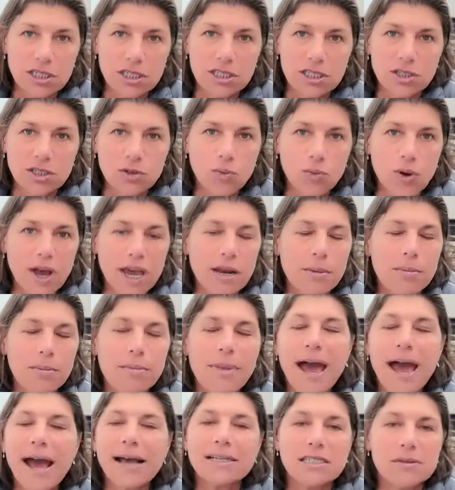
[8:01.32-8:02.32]
and it's a way to
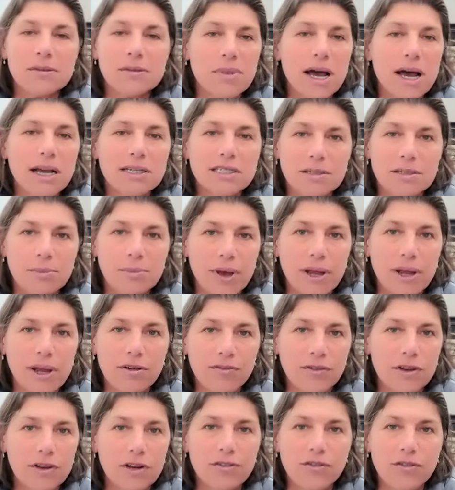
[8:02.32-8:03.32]
maximize the
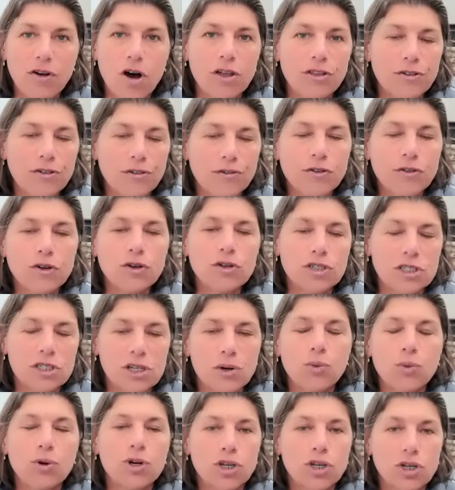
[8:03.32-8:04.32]
benefit of all the foods
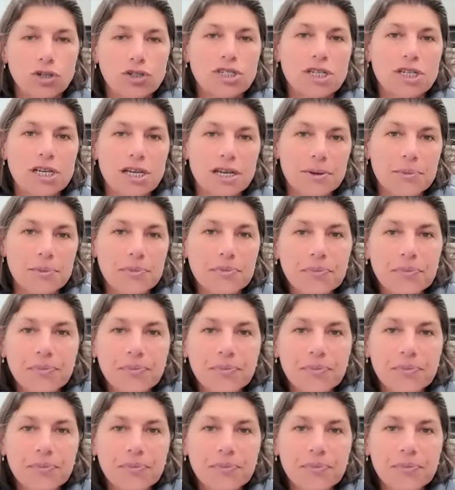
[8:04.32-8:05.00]
that we're using.